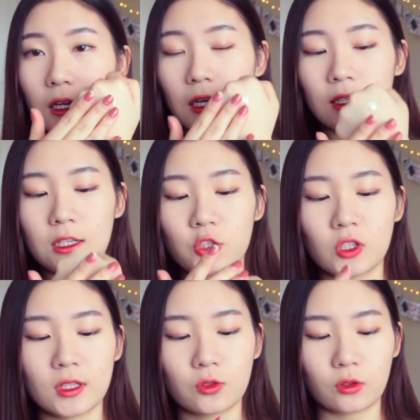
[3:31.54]
and it
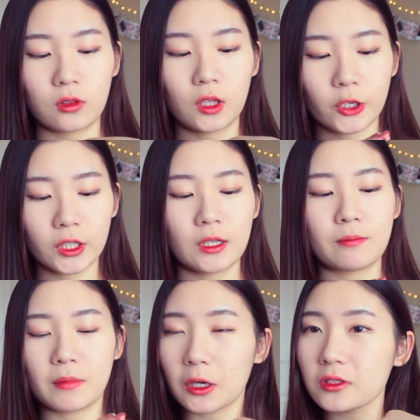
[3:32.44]
just literally
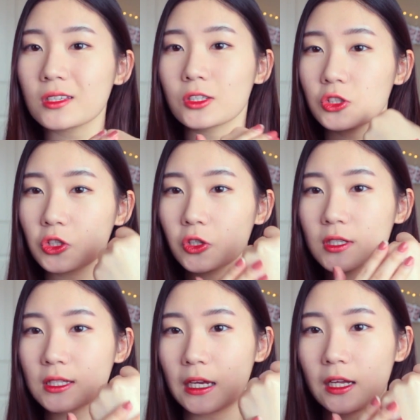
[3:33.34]
melts into
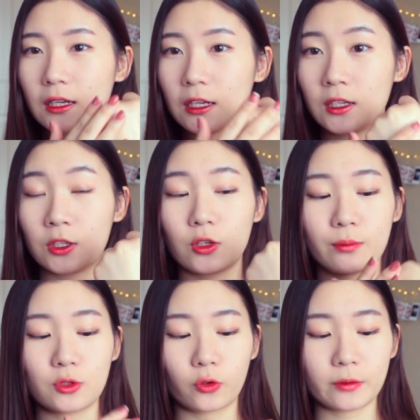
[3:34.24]
your skin and it
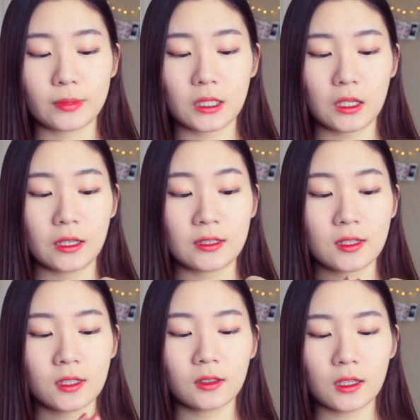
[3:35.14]
absorbs it
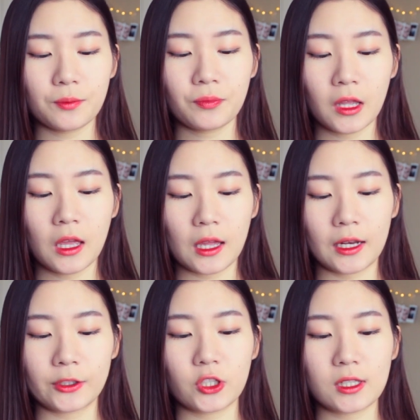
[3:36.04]
instantly,
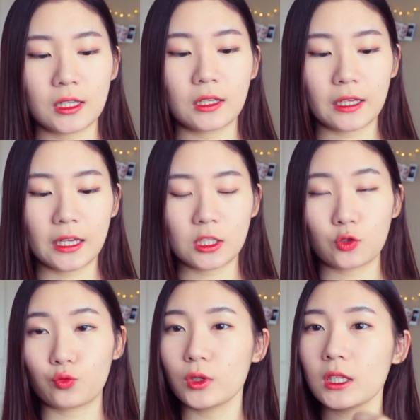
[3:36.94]
and I just think that
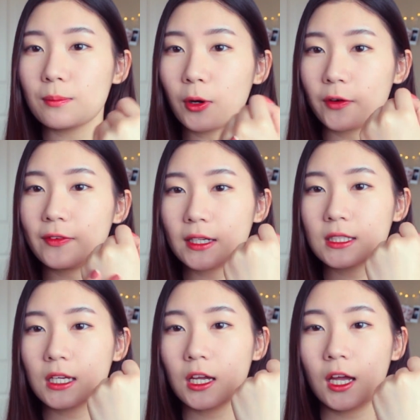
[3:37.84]
it's really
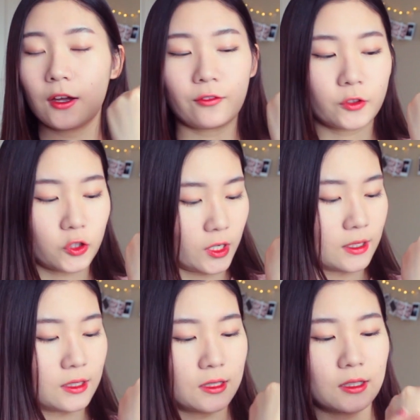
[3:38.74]
perfect for
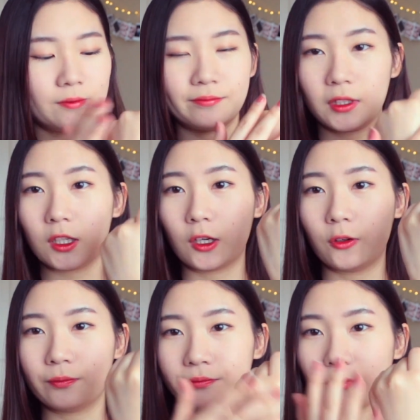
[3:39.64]
just, you
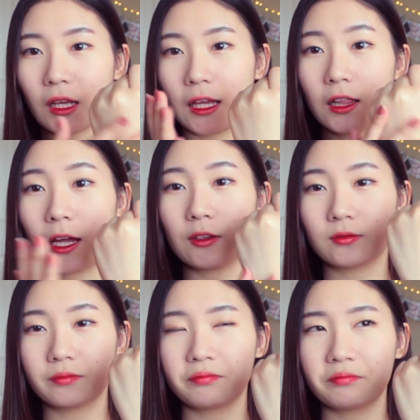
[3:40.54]
know, a light